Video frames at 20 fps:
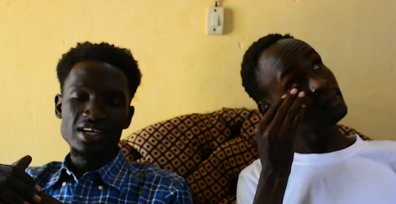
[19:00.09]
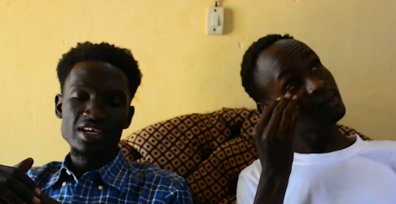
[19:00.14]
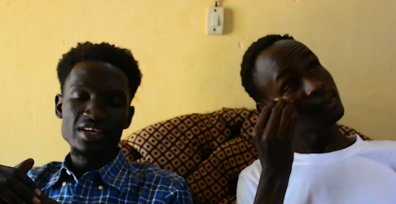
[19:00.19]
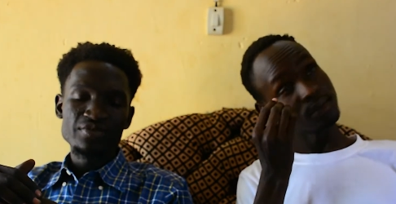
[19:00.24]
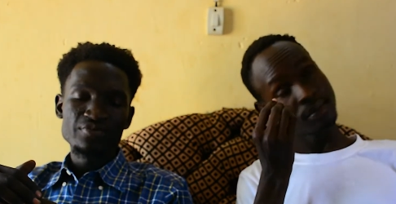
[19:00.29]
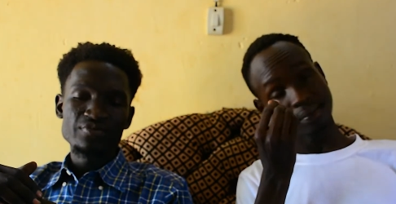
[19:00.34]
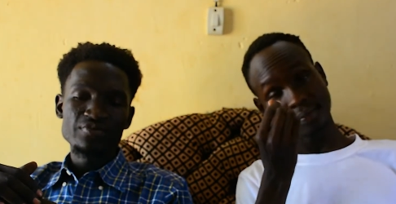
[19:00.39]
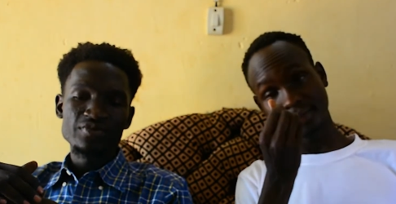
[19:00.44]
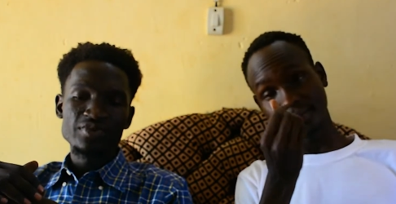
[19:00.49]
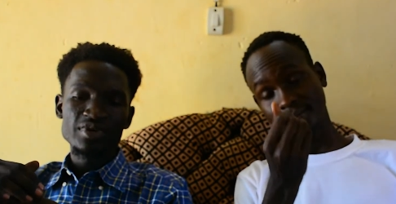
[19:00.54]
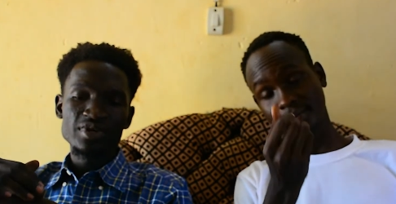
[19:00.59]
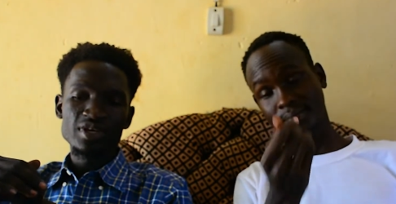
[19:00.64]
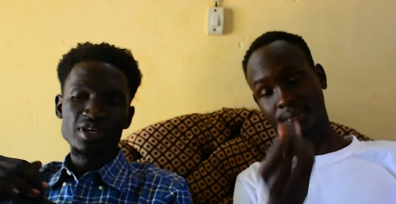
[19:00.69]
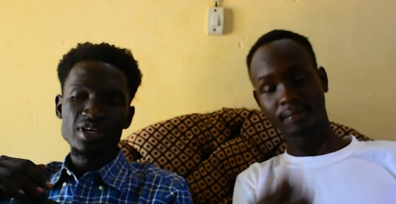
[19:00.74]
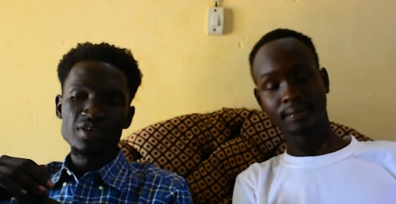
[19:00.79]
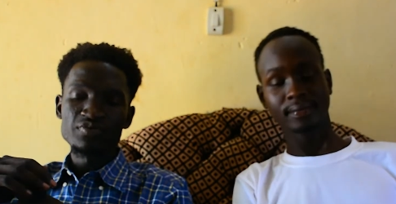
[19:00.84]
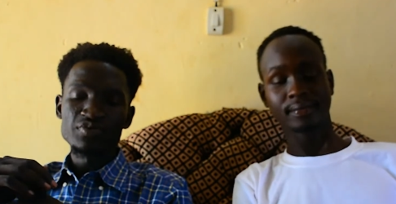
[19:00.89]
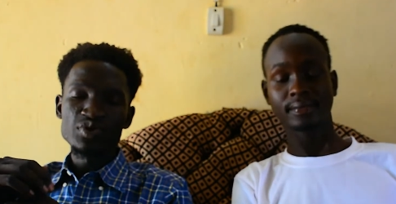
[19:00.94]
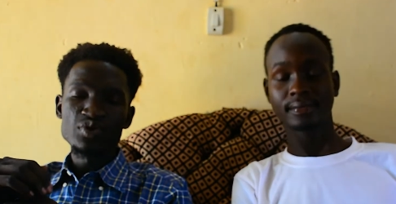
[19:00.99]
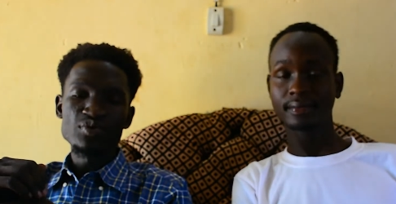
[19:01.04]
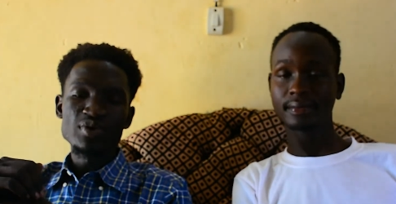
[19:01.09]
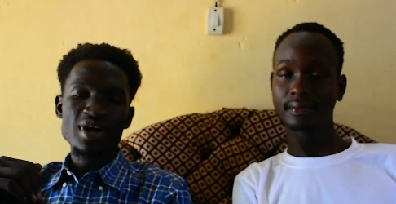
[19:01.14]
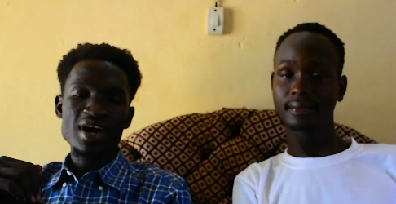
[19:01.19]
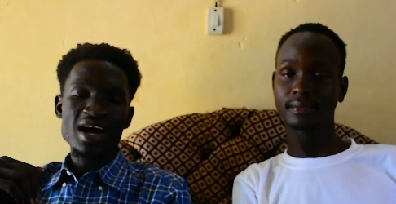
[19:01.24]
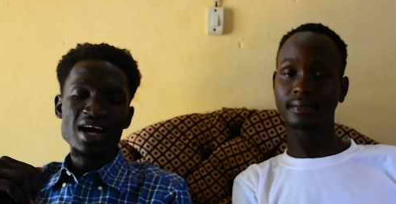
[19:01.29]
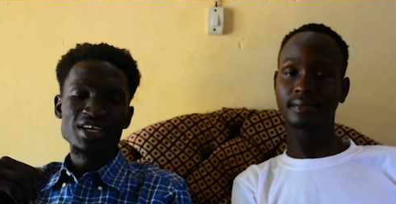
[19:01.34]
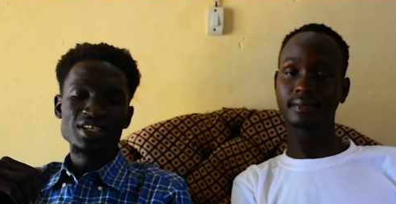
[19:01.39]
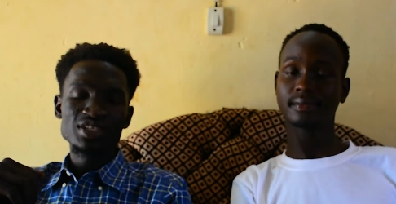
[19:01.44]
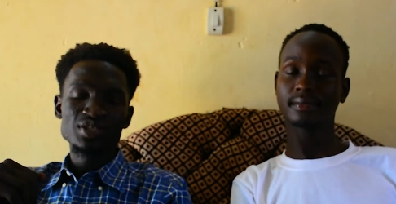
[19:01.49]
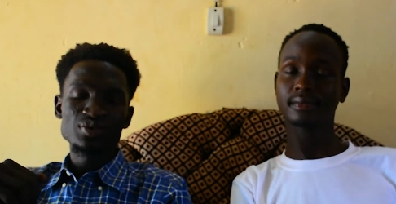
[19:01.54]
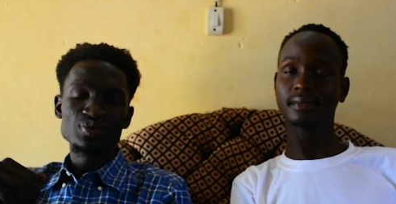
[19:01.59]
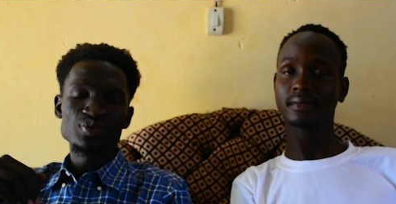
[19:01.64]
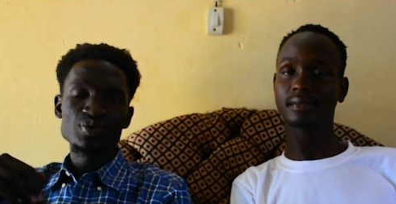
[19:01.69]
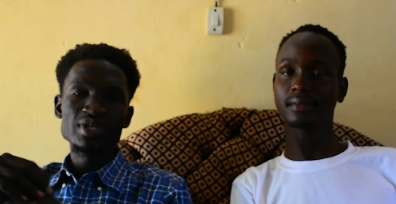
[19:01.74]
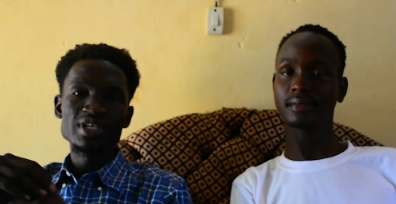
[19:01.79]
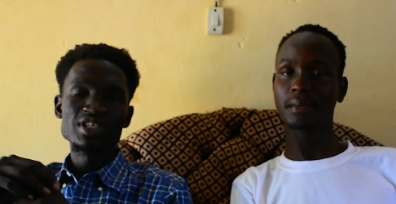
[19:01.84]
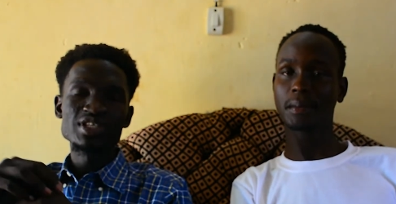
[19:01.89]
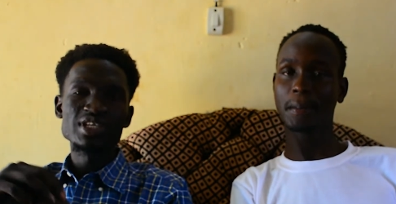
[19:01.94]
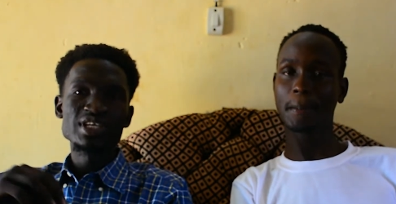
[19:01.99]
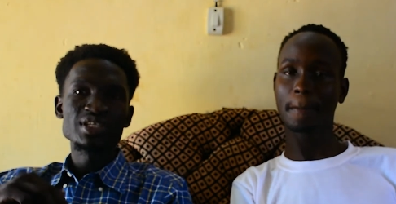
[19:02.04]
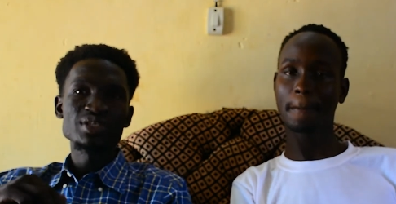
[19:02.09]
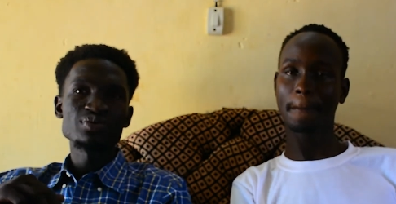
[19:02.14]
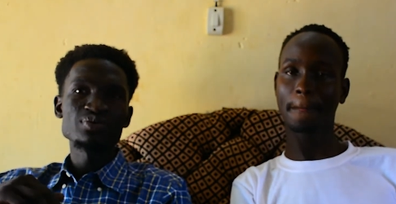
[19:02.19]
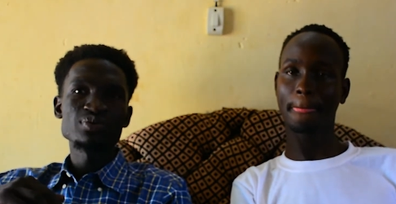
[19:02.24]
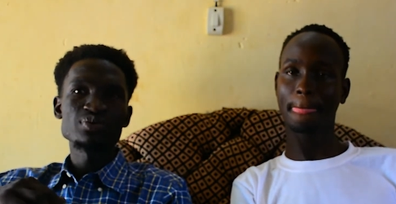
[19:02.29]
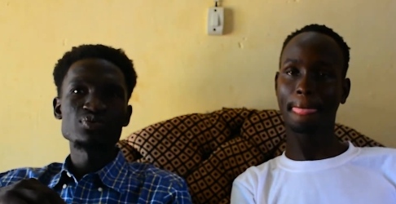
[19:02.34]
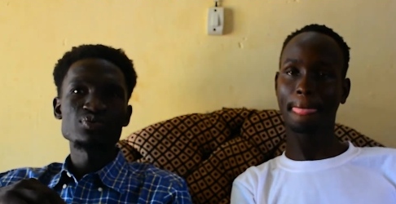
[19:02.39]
Speaker 1: If if you were asked what is that